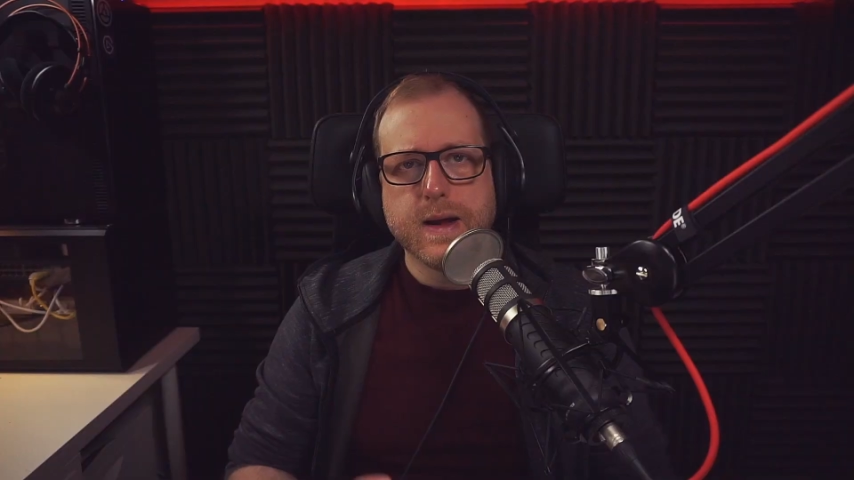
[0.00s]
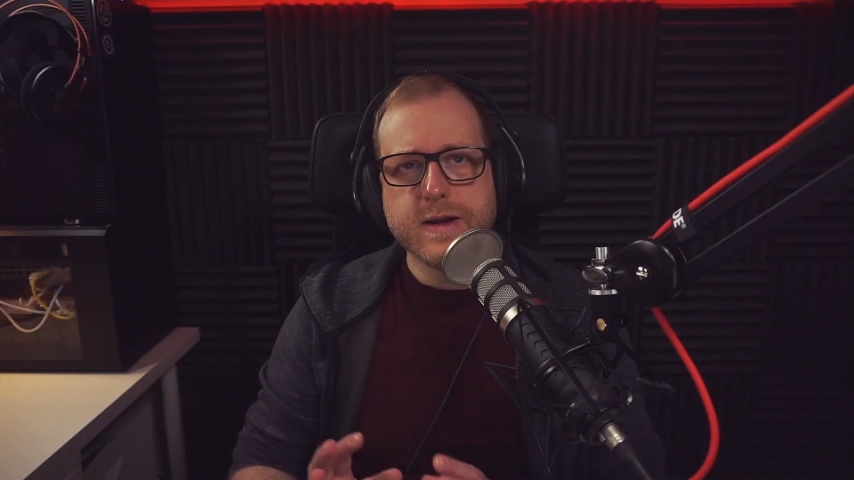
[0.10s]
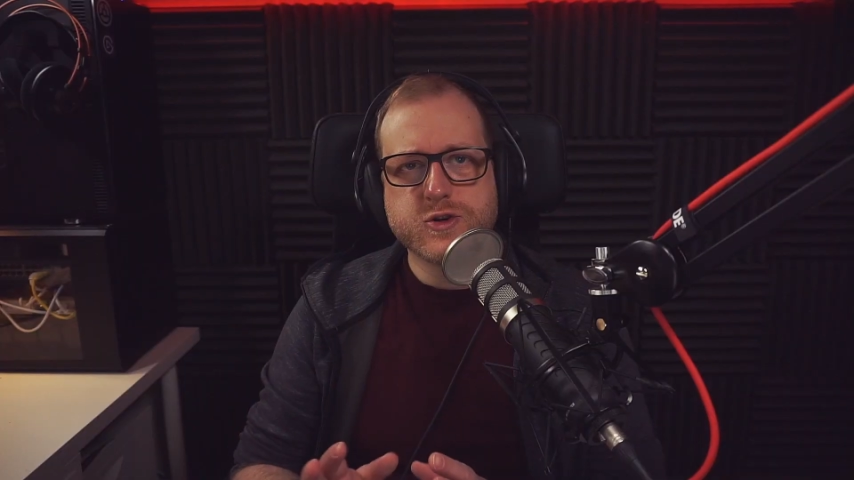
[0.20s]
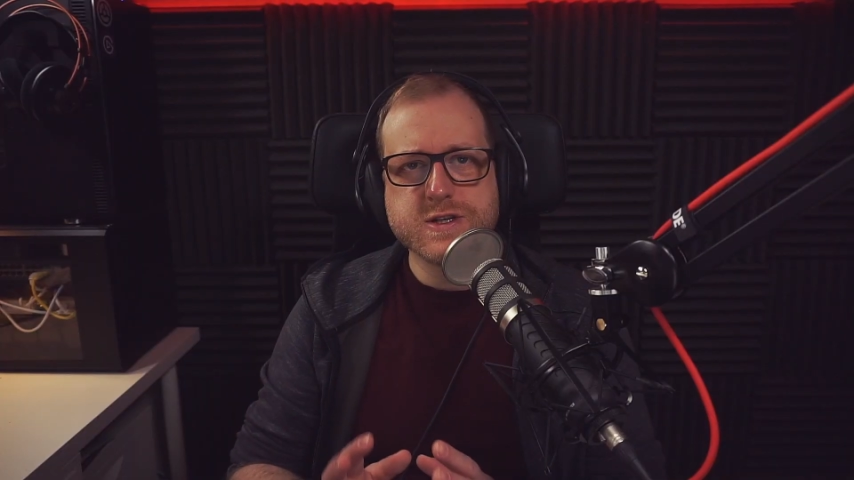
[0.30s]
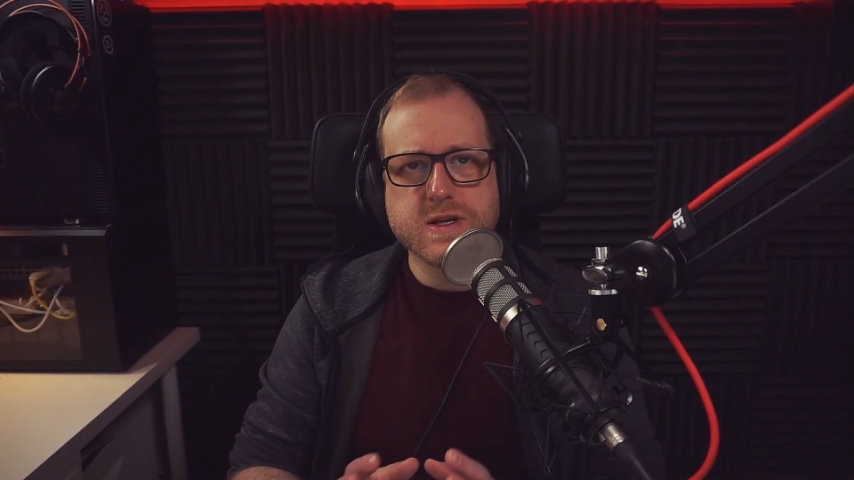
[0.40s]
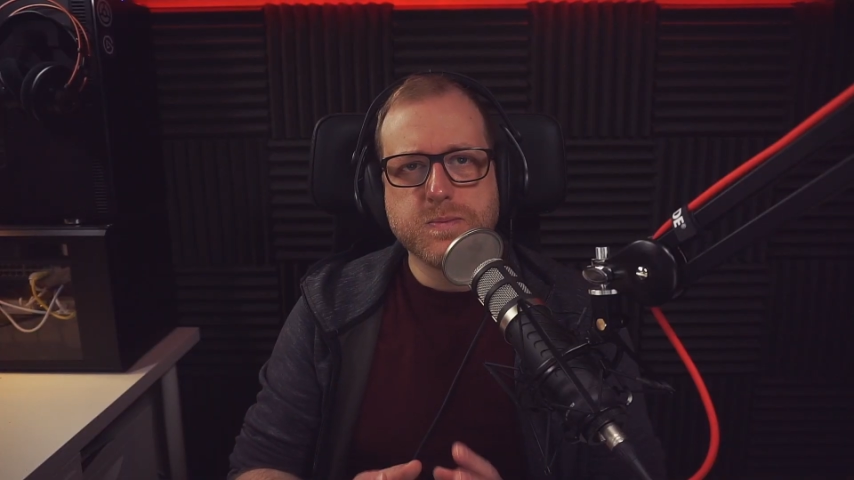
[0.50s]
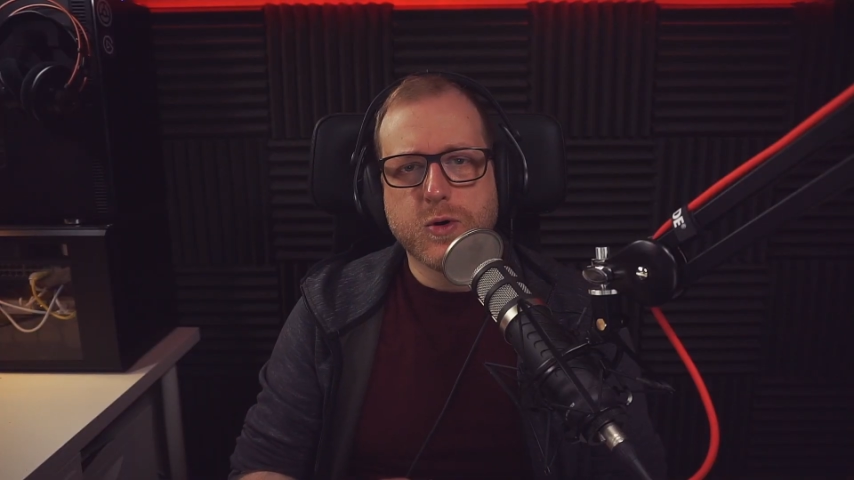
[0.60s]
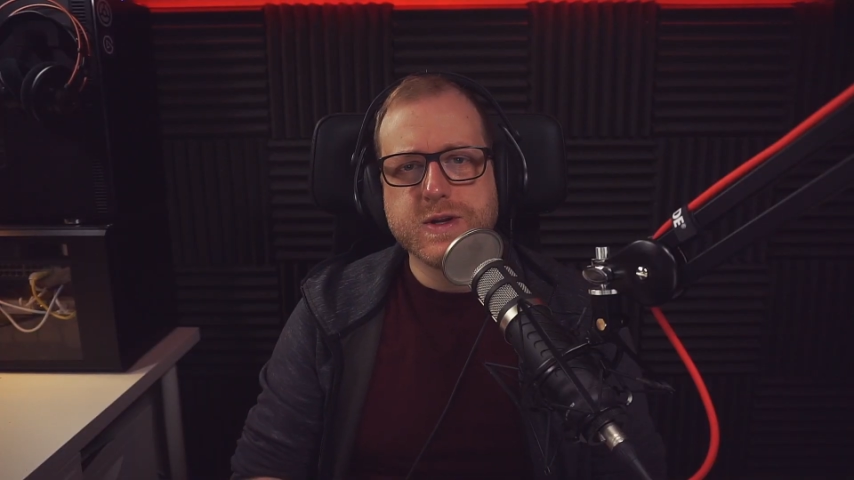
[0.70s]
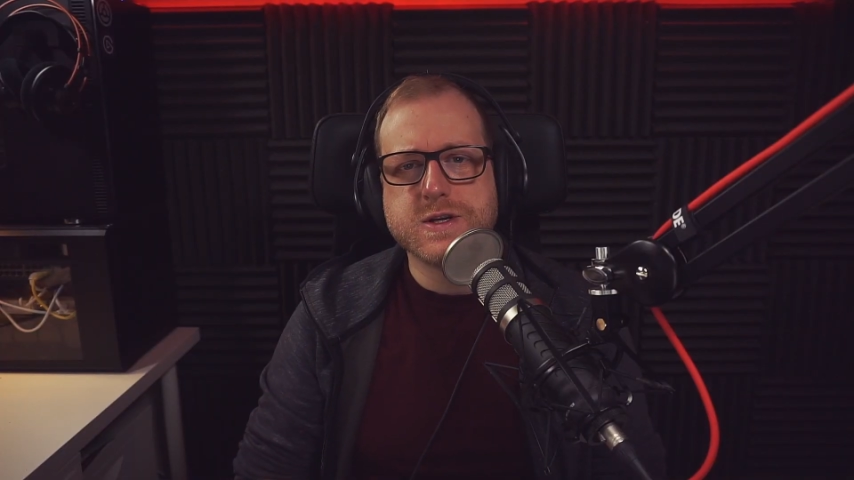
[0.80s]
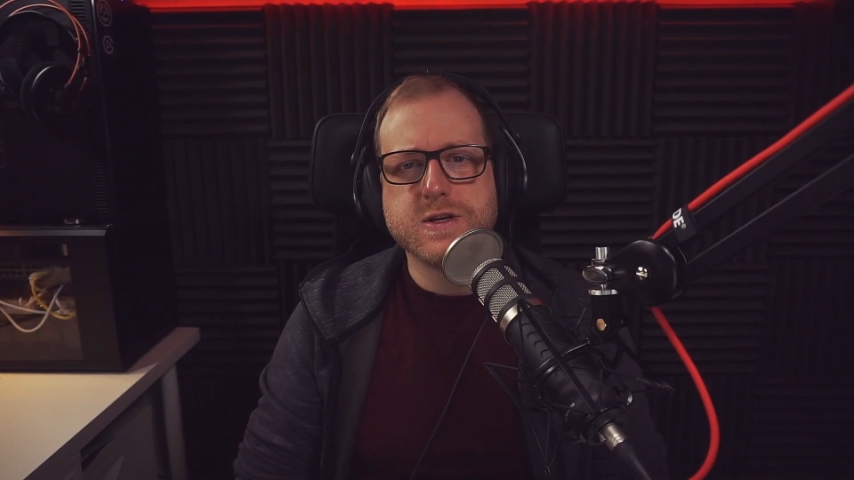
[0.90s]
interesting
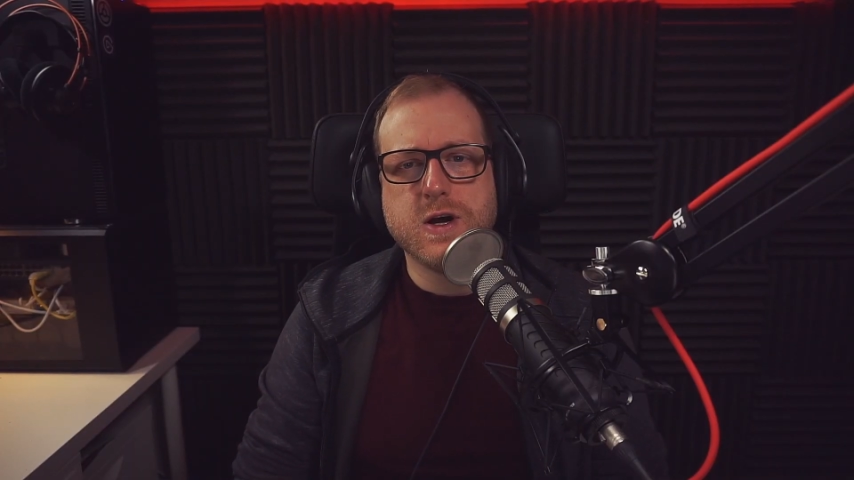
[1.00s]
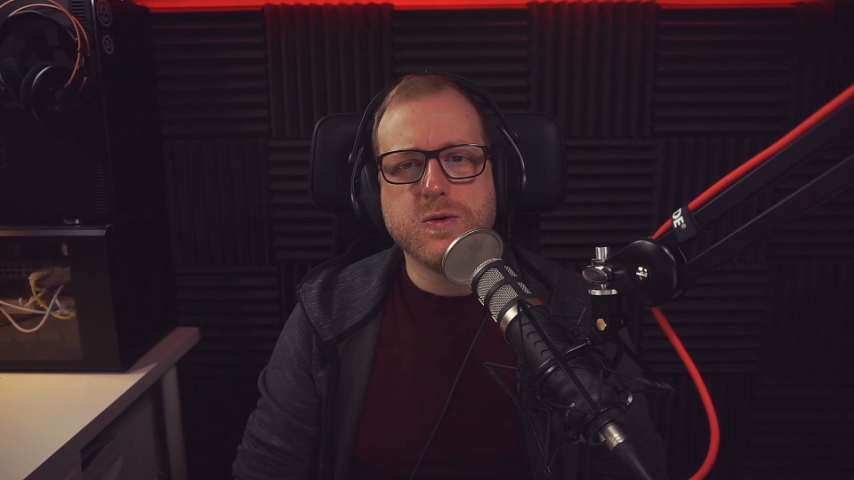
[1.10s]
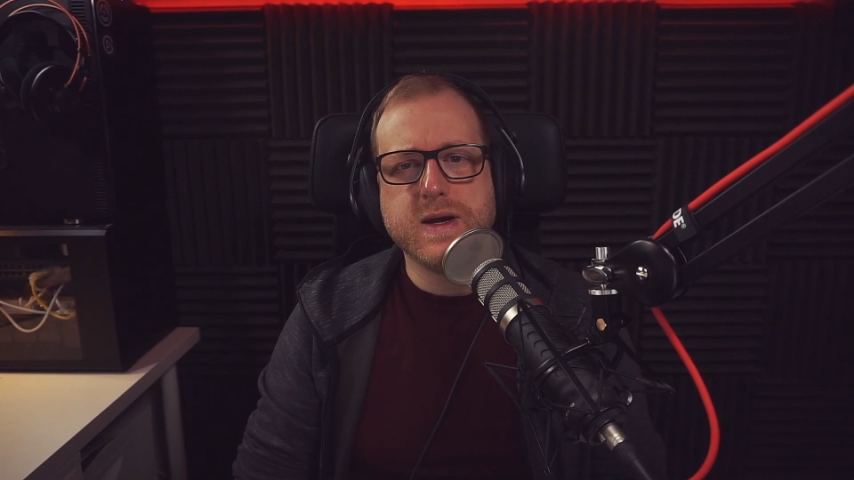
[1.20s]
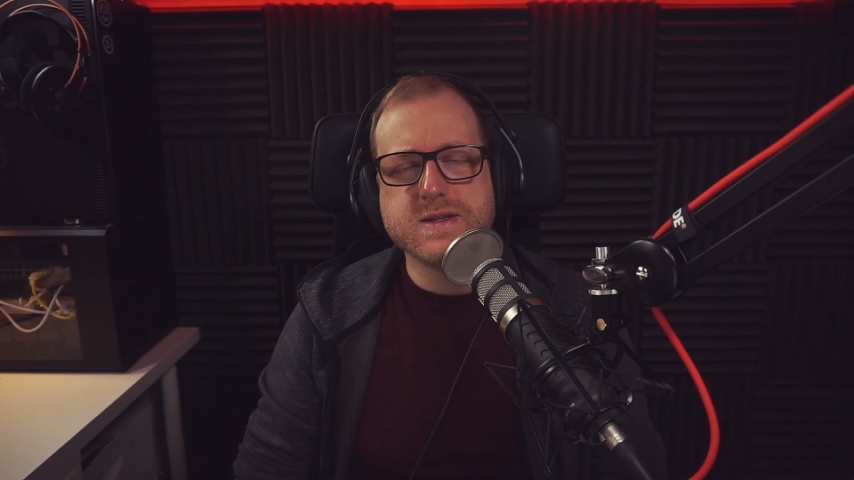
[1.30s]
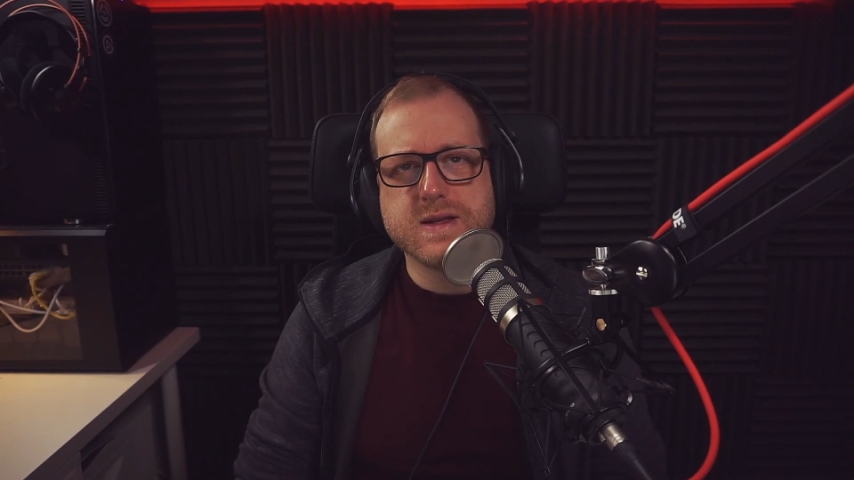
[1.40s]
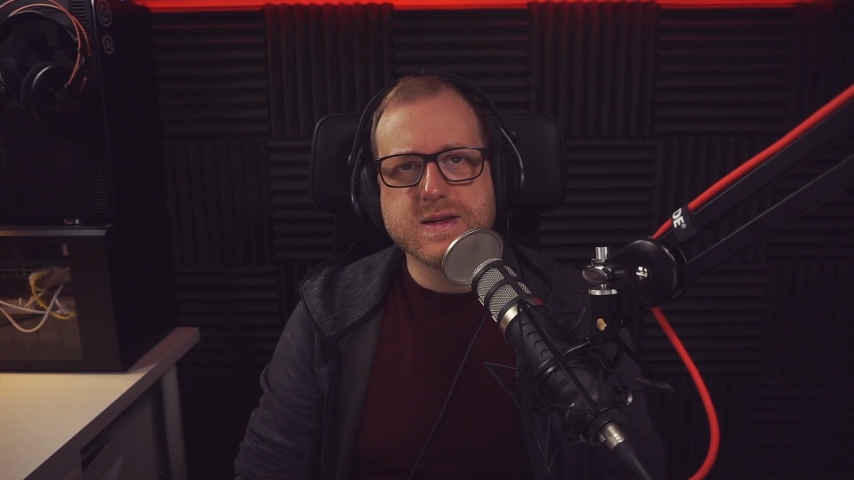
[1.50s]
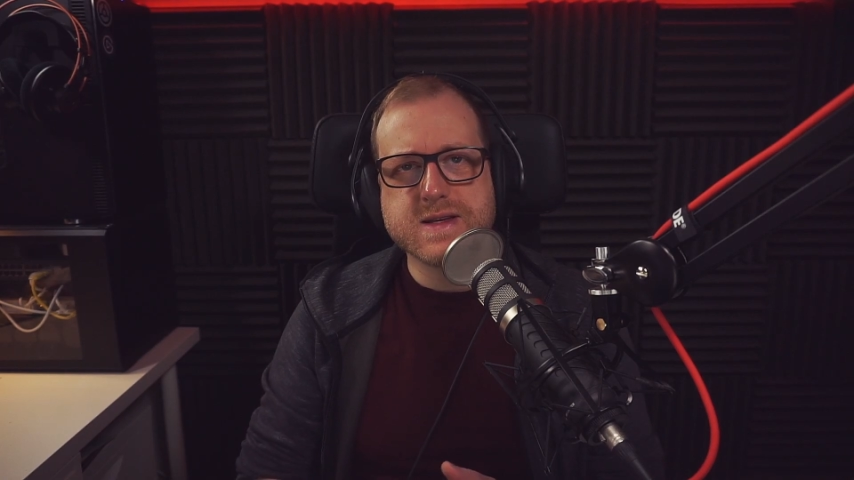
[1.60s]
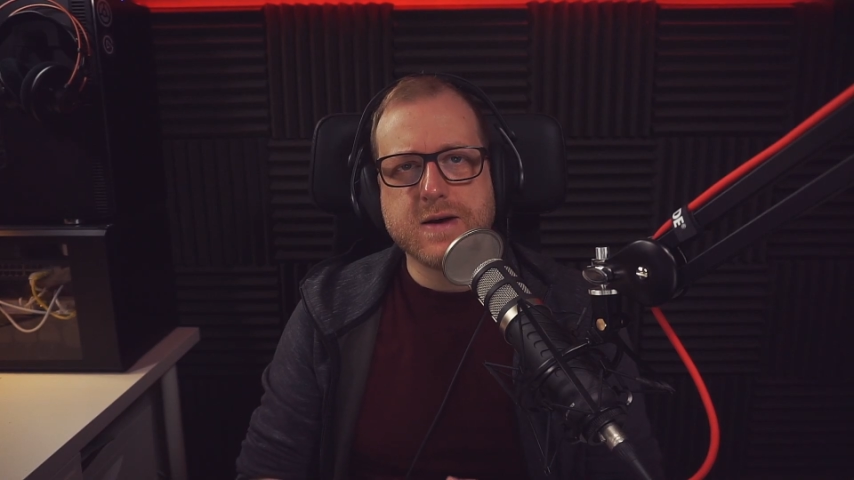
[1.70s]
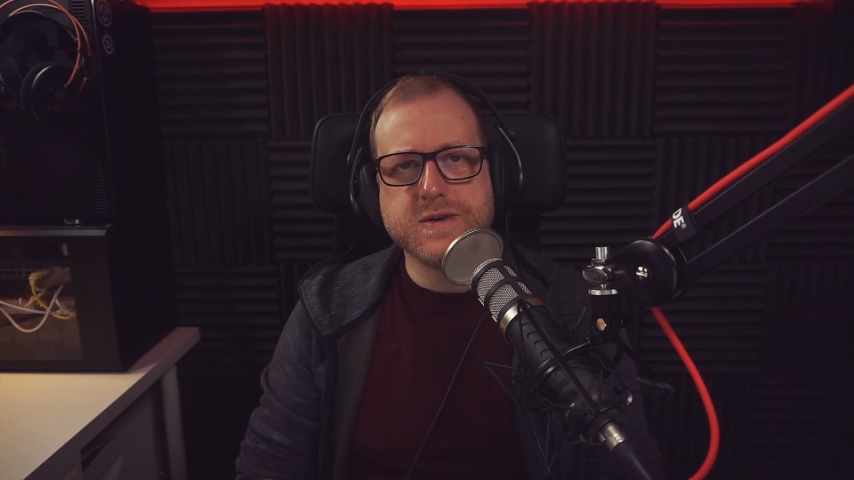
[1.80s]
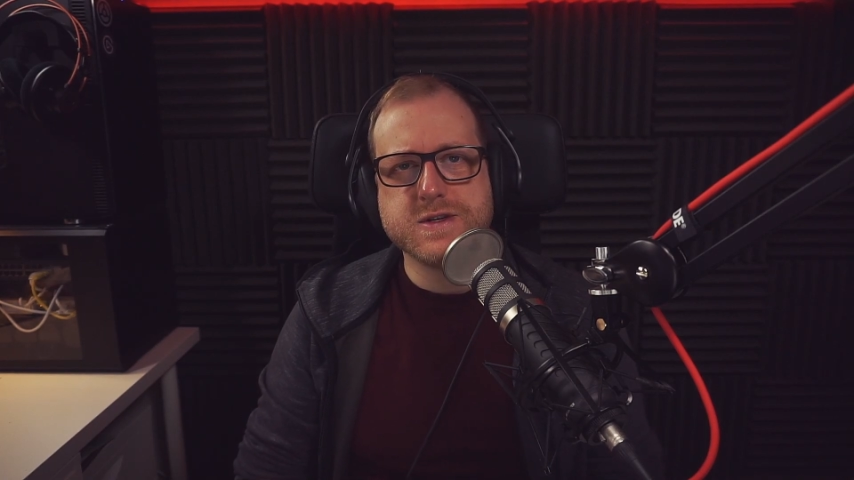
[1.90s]
point to note is that the
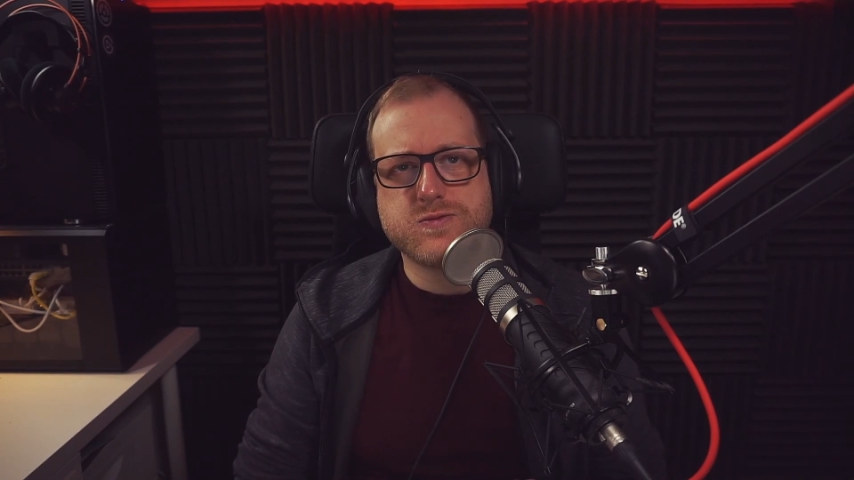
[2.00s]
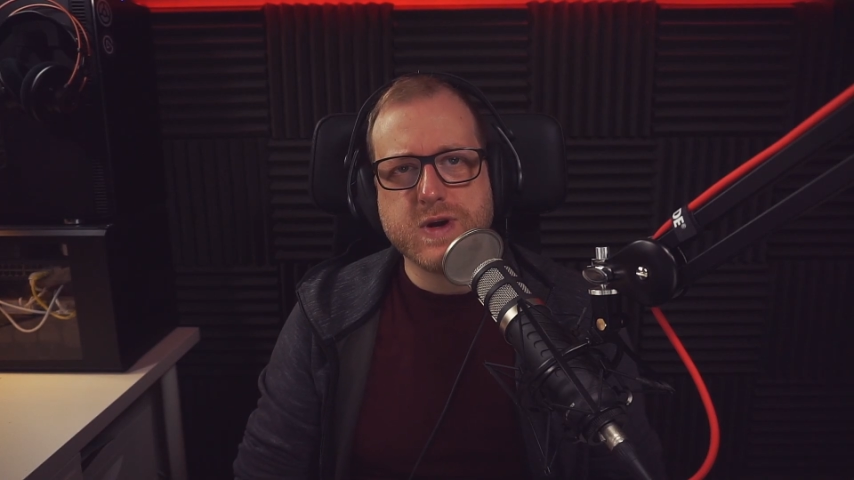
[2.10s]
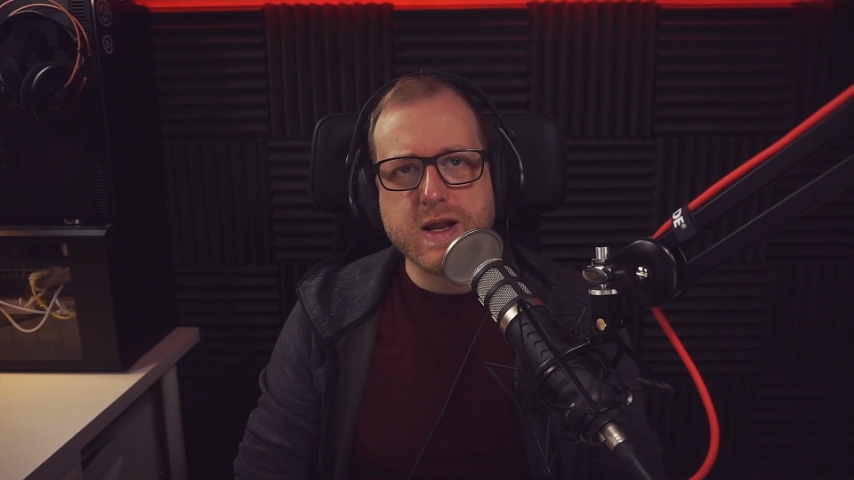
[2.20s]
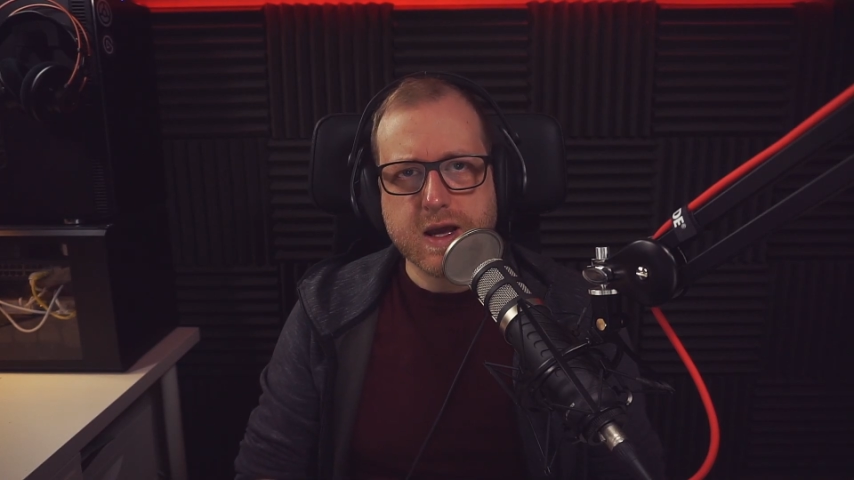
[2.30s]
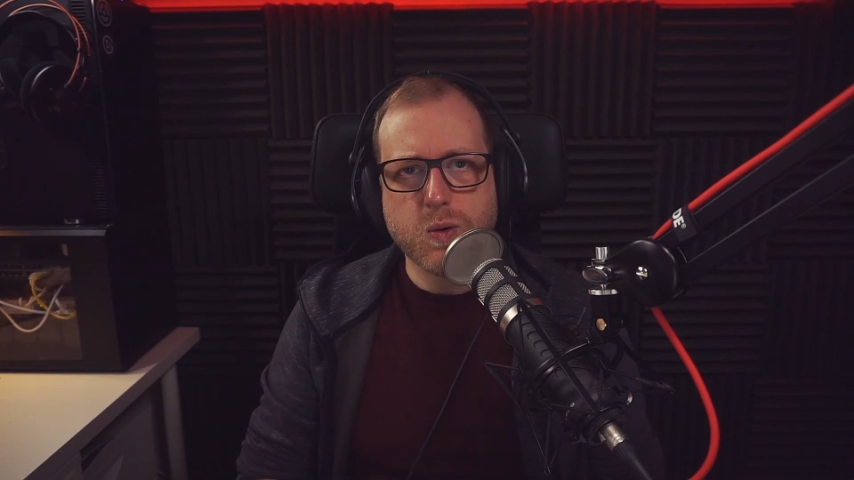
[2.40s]
sound is really